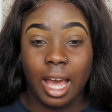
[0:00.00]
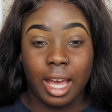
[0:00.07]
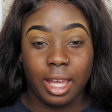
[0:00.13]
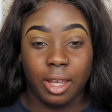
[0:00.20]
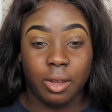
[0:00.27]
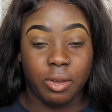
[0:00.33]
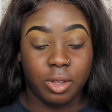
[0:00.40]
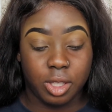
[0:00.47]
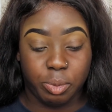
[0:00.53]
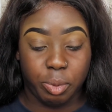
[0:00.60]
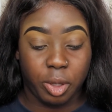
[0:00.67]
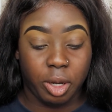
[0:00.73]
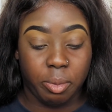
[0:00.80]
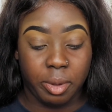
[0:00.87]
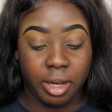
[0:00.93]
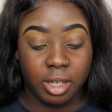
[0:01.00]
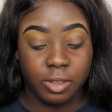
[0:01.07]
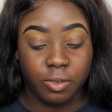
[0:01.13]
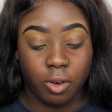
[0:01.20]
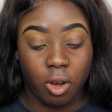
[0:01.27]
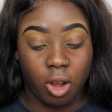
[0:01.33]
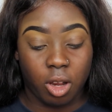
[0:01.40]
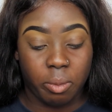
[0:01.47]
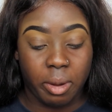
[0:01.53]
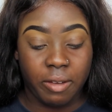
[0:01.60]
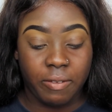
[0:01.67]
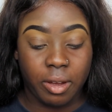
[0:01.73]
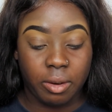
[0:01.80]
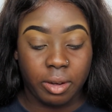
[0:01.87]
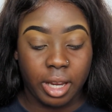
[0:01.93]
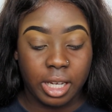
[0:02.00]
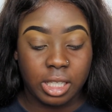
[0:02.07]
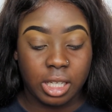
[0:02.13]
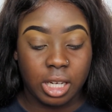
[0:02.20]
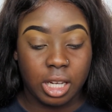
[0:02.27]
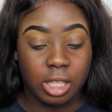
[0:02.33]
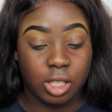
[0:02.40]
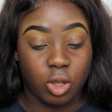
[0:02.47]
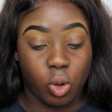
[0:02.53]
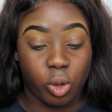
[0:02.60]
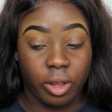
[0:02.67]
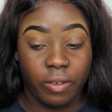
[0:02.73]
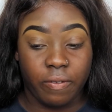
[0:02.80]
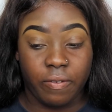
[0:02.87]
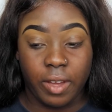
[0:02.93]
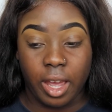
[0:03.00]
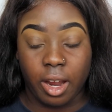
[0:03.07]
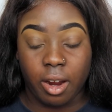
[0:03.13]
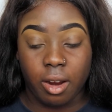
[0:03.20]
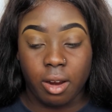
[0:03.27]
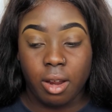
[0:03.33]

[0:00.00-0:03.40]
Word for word: I use beauty blenders for all of my foundation, and it's only fair.